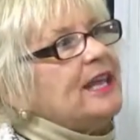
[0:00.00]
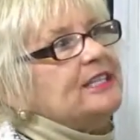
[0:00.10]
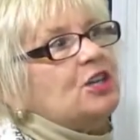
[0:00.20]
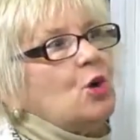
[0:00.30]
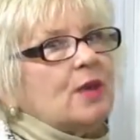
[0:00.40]
They
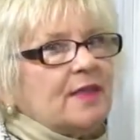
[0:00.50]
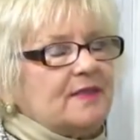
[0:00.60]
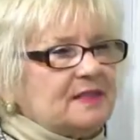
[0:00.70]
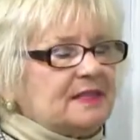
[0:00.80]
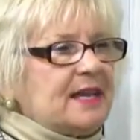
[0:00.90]
don't
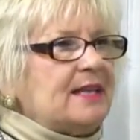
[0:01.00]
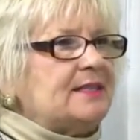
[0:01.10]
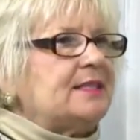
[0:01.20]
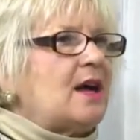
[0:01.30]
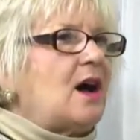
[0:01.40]
get the
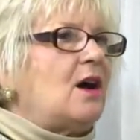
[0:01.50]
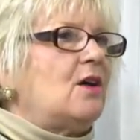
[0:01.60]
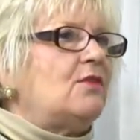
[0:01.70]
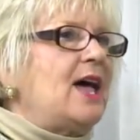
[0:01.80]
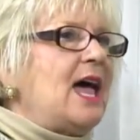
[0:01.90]
sense
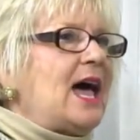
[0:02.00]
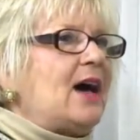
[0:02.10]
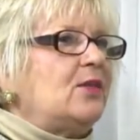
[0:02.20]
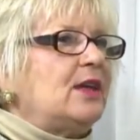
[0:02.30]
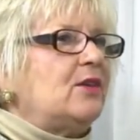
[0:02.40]
of
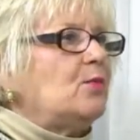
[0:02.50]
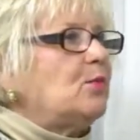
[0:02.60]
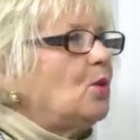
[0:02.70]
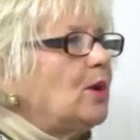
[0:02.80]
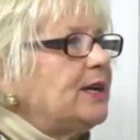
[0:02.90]
how their
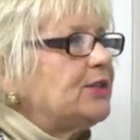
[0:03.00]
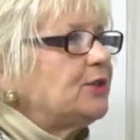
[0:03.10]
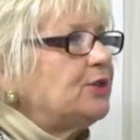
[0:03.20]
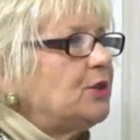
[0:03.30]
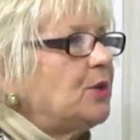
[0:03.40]

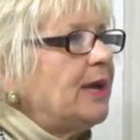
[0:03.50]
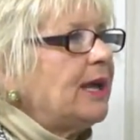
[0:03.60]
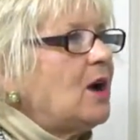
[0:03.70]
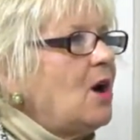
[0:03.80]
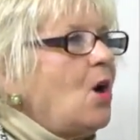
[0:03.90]
employees are
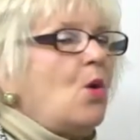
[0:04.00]
doing